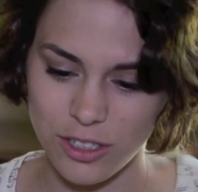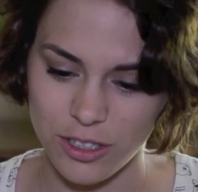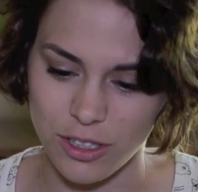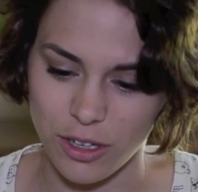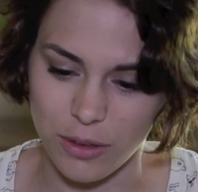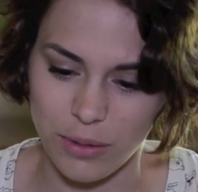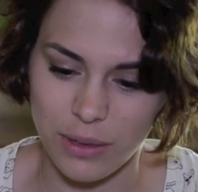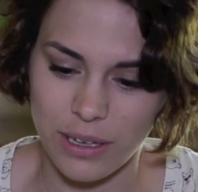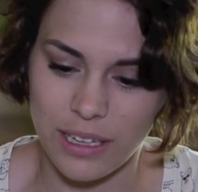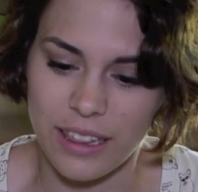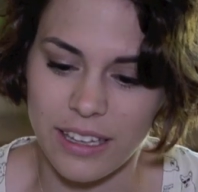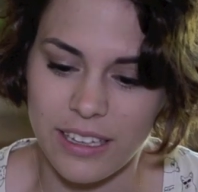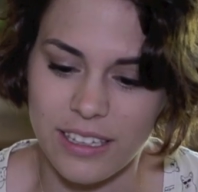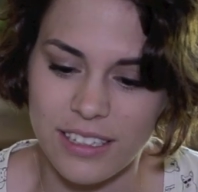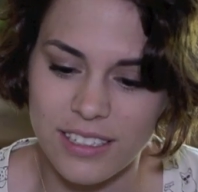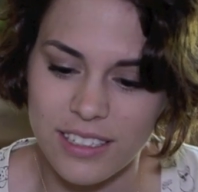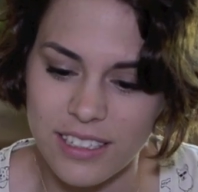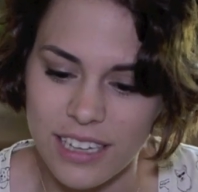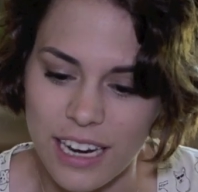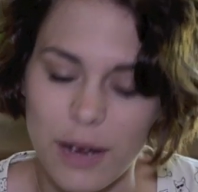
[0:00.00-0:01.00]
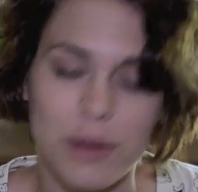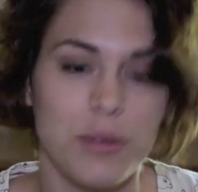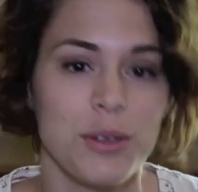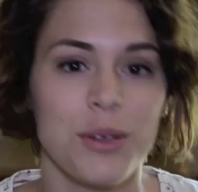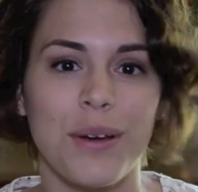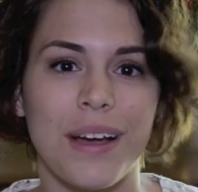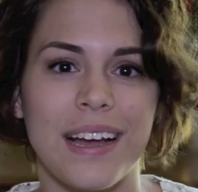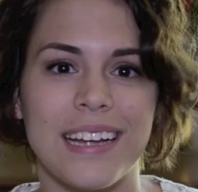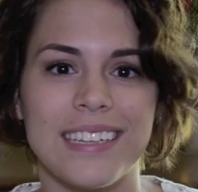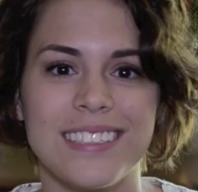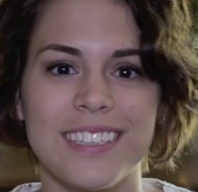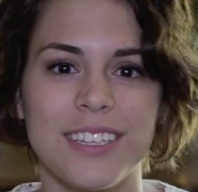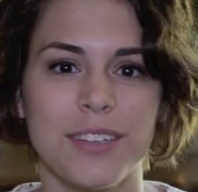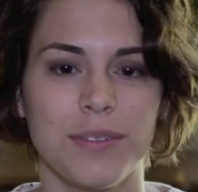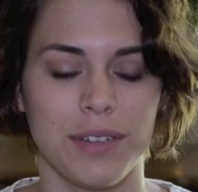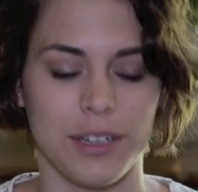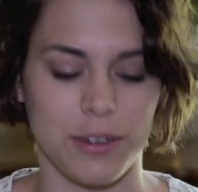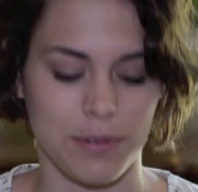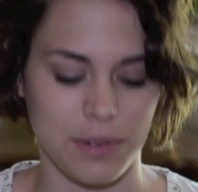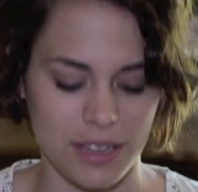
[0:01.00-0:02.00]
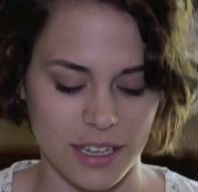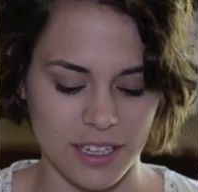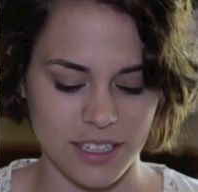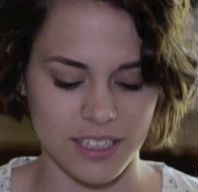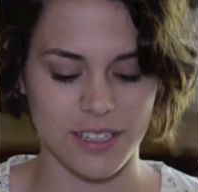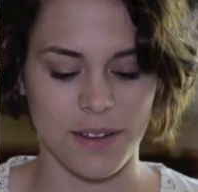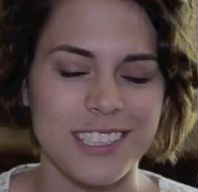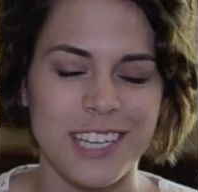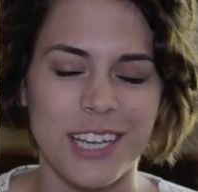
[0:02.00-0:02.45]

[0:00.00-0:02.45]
So at least now you guys can read it with us.